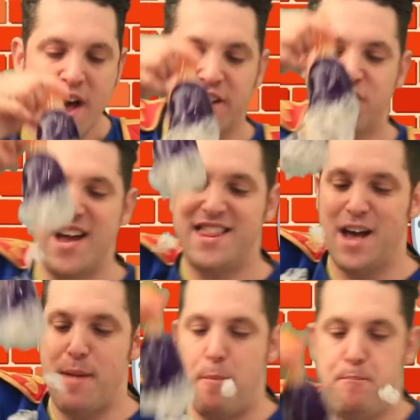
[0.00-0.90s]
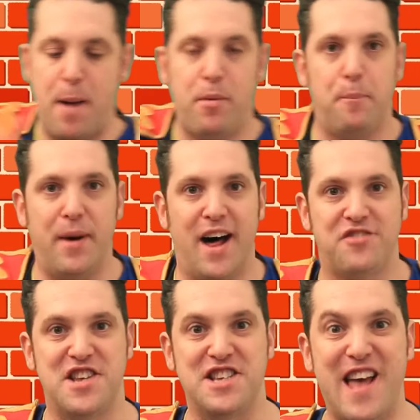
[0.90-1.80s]
The great thing about bubble
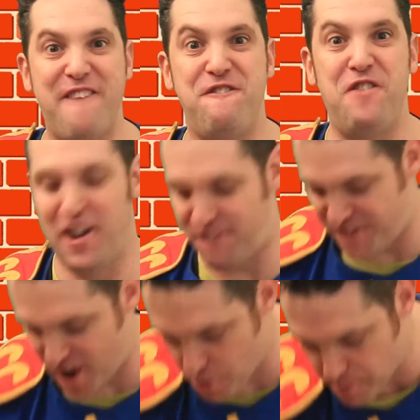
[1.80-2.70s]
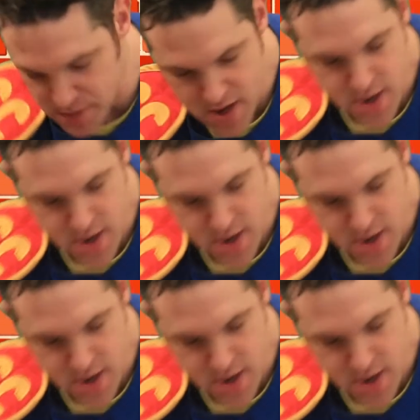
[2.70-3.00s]
baths is they're full of foam.